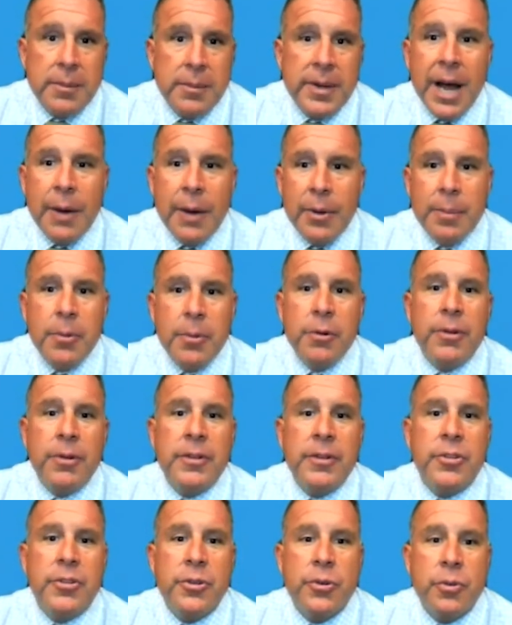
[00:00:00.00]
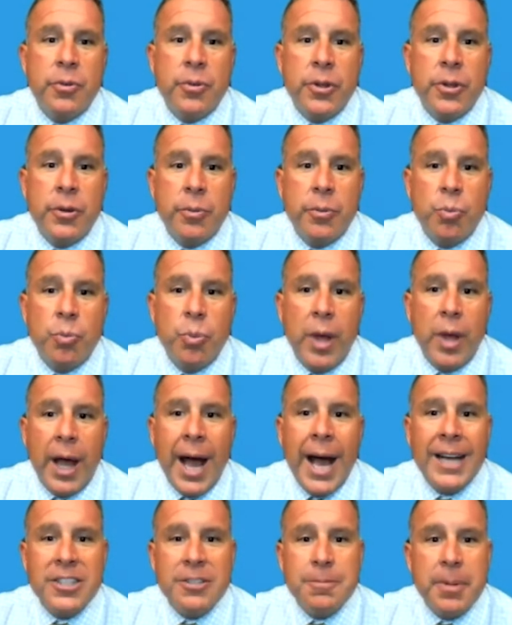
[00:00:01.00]
But now we move into
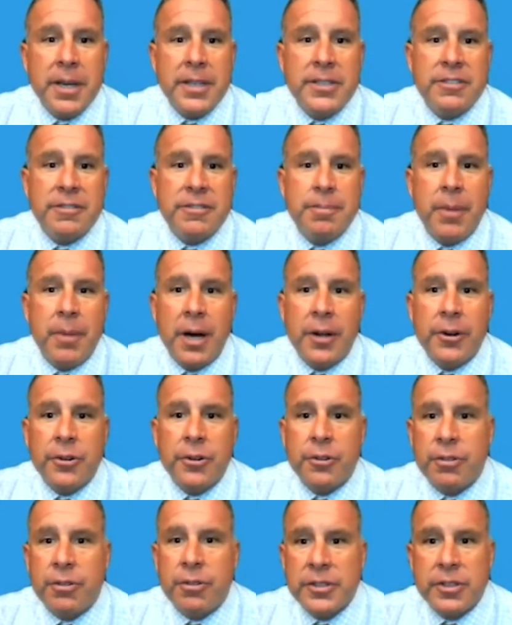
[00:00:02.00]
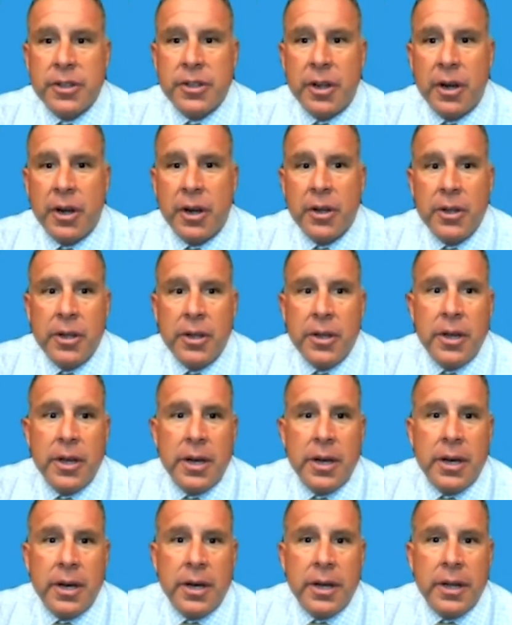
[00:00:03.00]
aspects of modern trust law
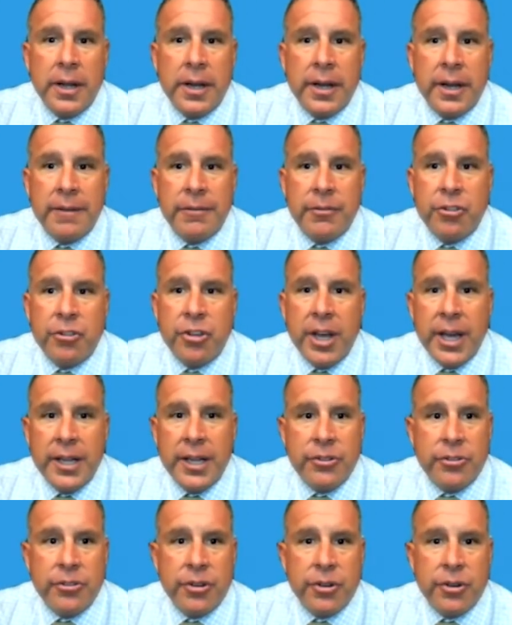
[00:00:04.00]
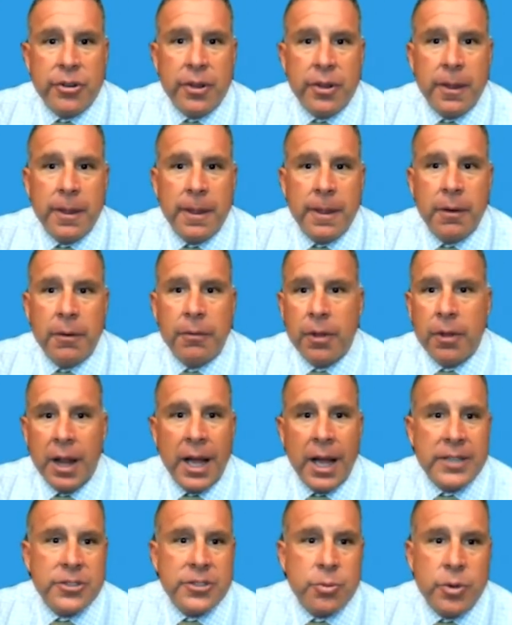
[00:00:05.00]
that have changed over the
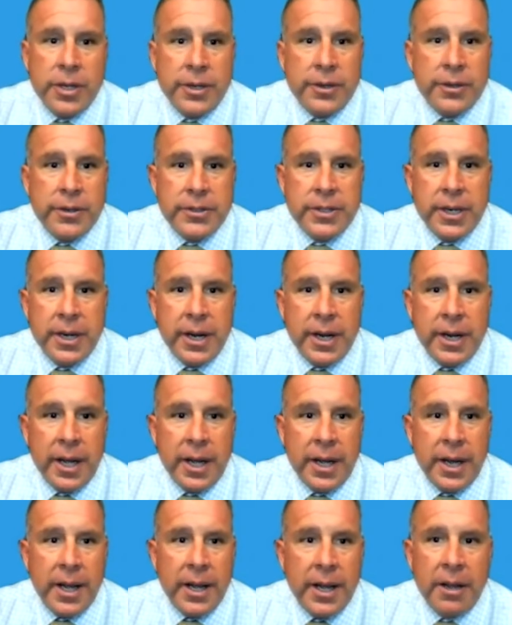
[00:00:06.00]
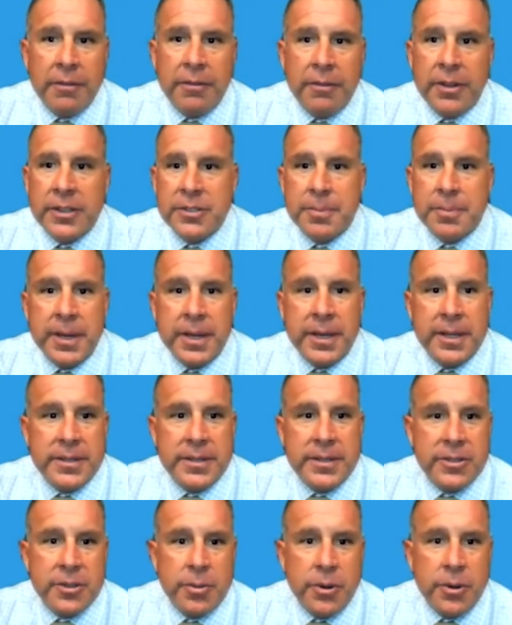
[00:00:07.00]
last 20 years. And I love this because
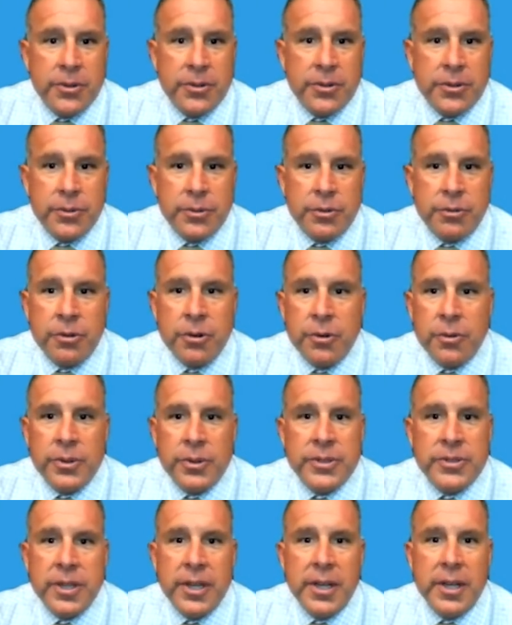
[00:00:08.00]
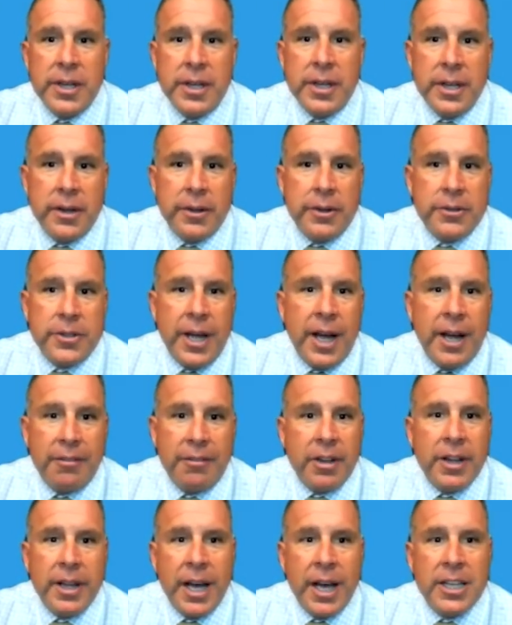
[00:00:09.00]
this quote is so true, is, there
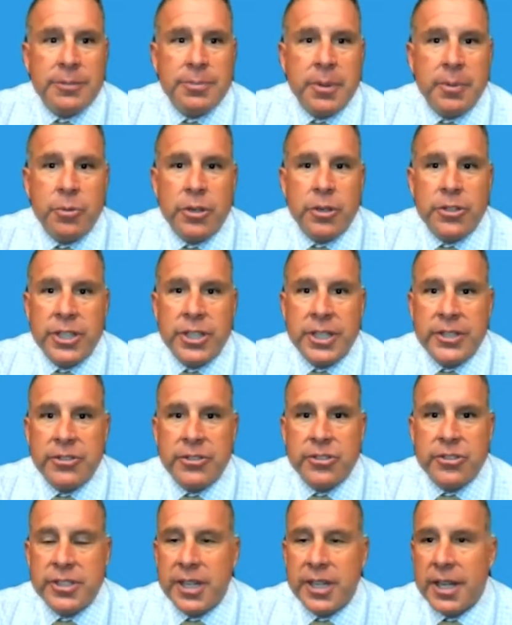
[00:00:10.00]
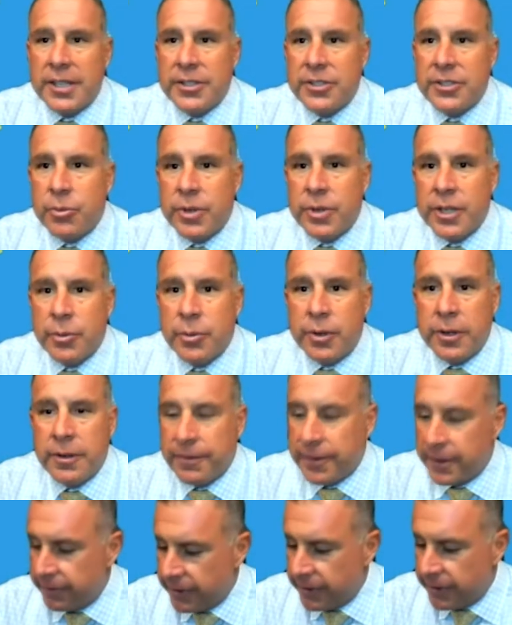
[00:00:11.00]
really has been more changes in the last 20 to
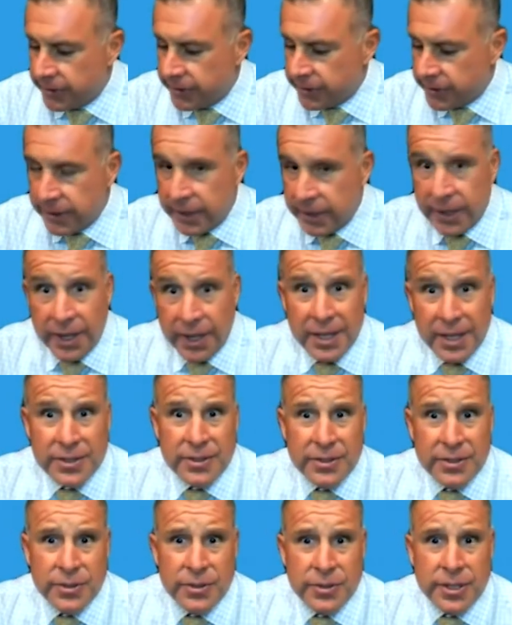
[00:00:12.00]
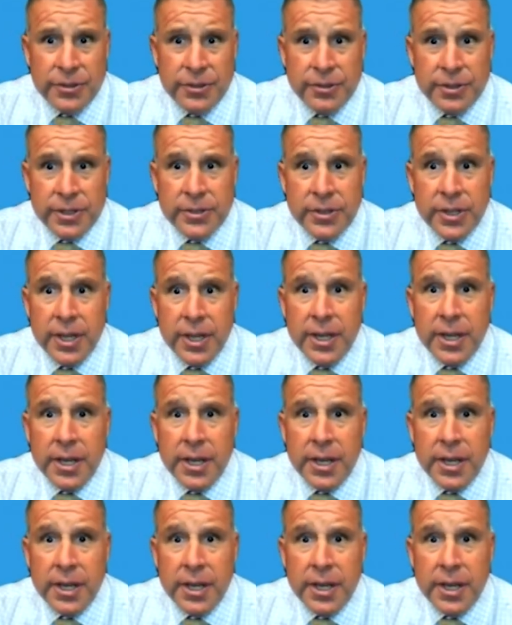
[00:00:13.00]
25 years and in the last 2 centuries.